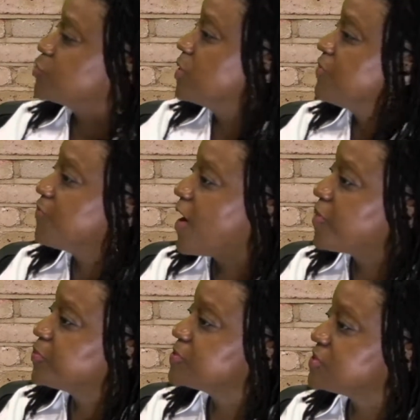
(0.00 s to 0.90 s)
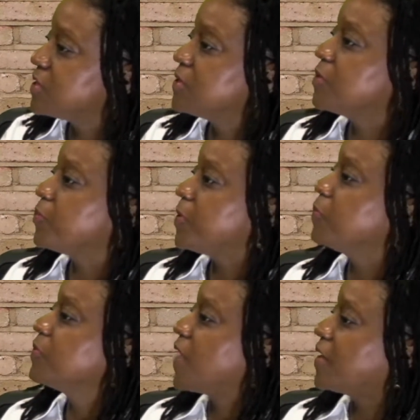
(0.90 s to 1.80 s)
25% of the
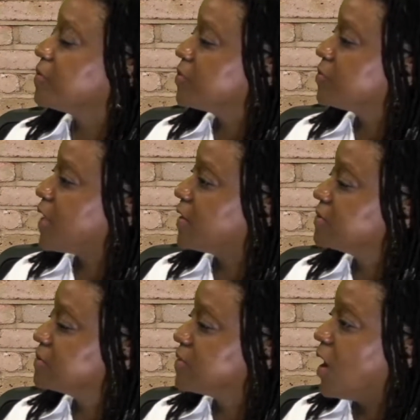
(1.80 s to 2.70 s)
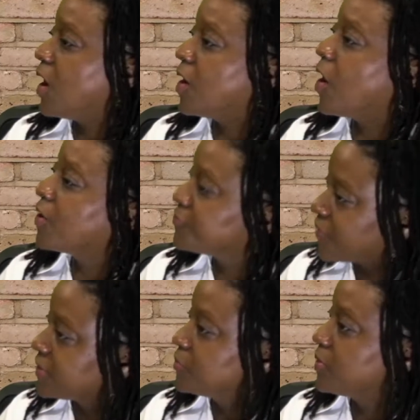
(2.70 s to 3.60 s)
people that are
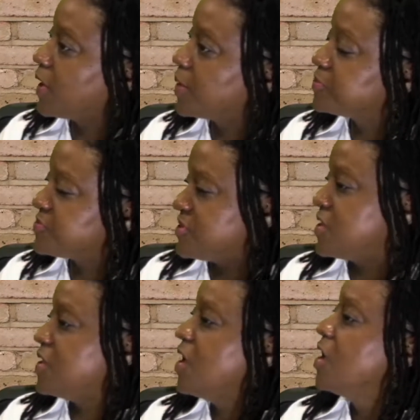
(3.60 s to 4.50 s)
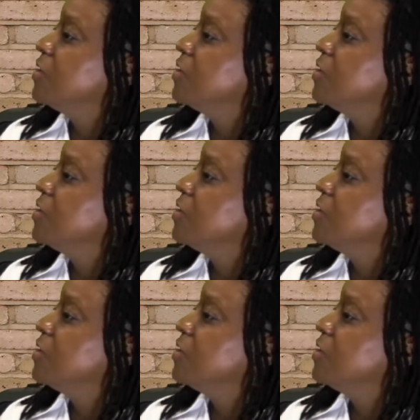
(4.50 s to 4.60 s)
infected with Hep C